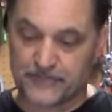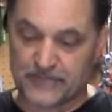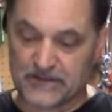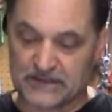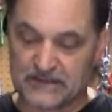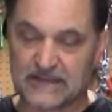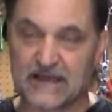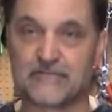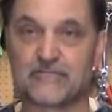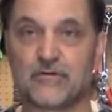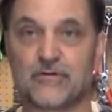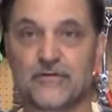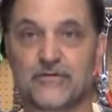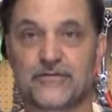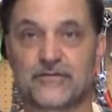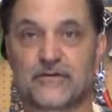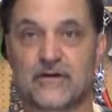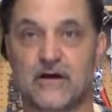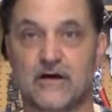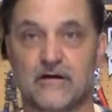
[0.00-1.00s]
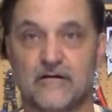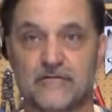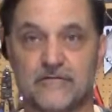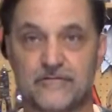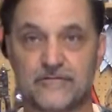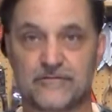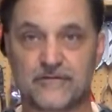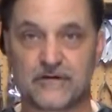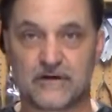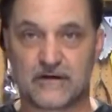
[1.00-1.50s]
levels of
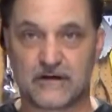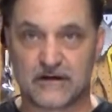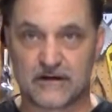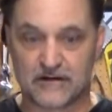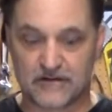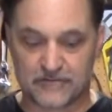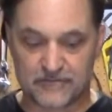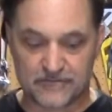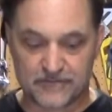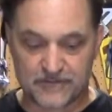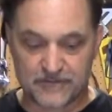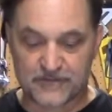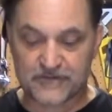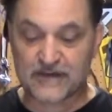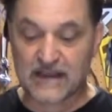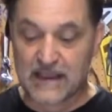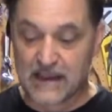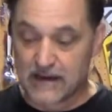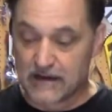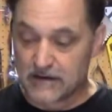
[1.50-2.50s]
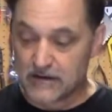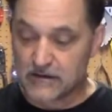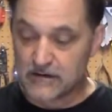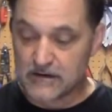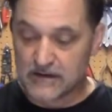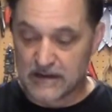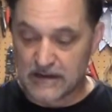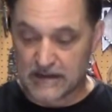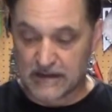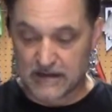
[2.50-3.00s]
stain
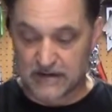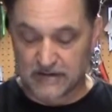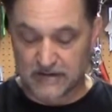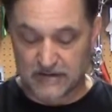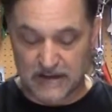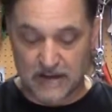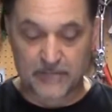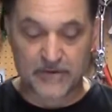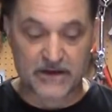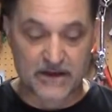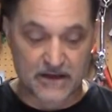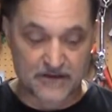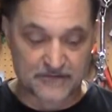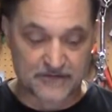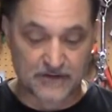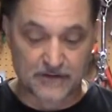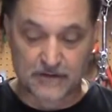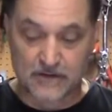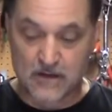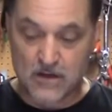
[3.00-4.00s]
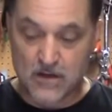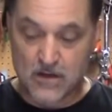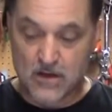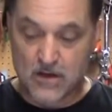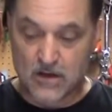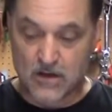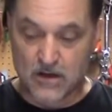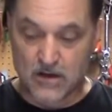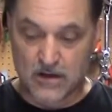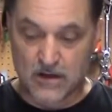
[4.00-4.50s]
and ebonizing
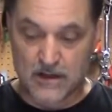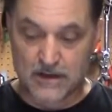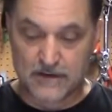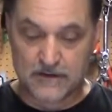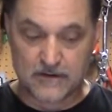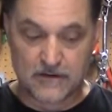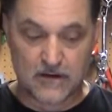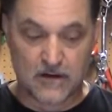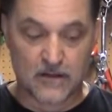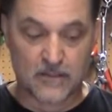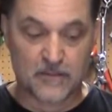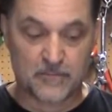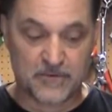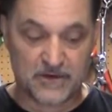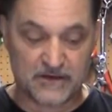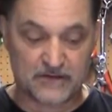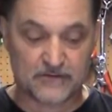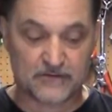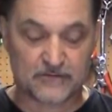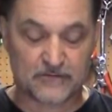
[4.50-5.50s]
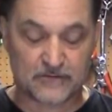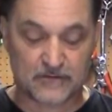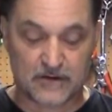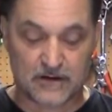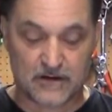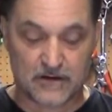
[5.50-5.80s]
on the piece,